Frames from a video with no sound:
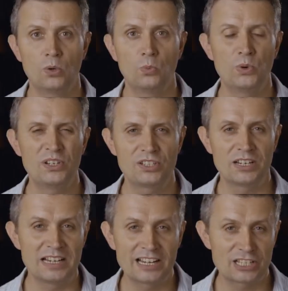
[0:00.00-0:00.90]
which
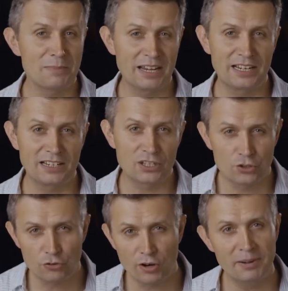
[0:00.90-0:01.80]
can actually make an
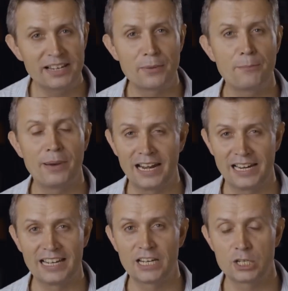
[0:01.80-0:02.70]
extremely
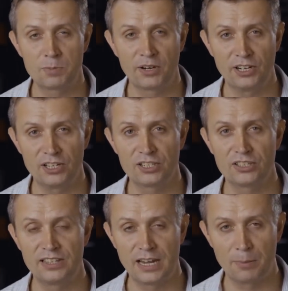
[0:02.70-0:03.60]
compelling experience.
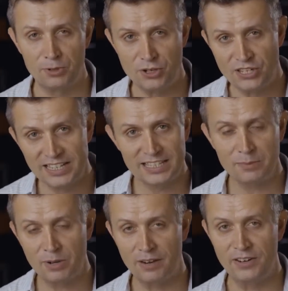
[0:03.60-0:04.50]
They are presenting
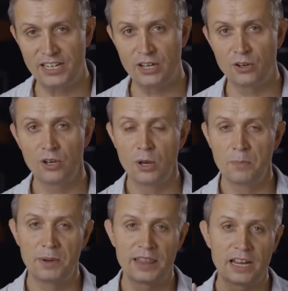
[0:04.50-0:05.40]
by video,
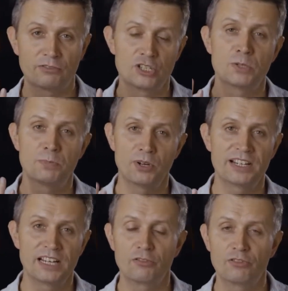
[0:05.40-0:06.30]
but they are
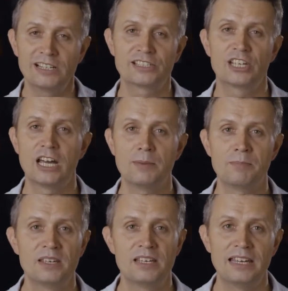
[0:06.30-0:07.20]
responding in real time
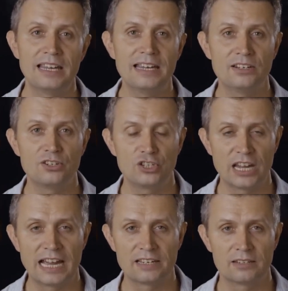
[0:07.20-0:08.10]
in
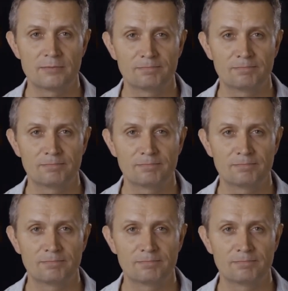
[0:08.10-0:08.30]
chat.